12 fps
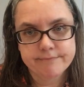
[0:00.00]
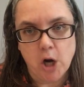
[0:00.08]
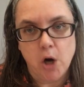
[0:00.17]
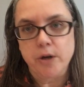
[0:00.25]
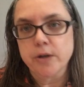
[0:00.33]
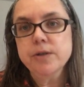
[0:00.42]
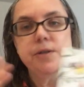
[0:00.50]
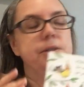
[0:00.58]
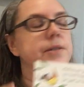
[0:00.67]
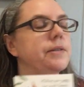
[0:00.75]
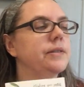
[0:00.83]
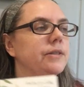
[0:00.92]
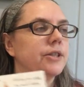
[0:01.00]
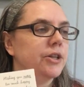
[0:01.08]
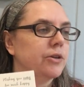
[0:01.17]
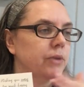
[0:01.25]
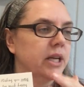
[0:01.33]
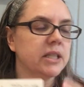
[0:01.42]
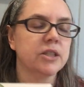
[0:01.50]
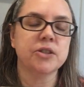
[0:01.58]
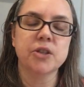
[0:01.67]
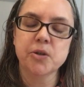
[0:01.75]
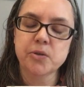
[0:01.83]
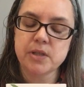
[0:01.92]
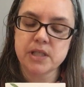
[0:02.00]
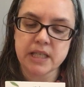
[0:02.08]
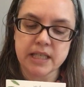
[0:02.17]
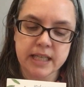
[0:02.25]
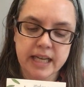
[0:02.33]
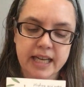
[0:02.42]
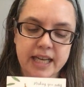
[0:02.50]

cards and you know write little notes and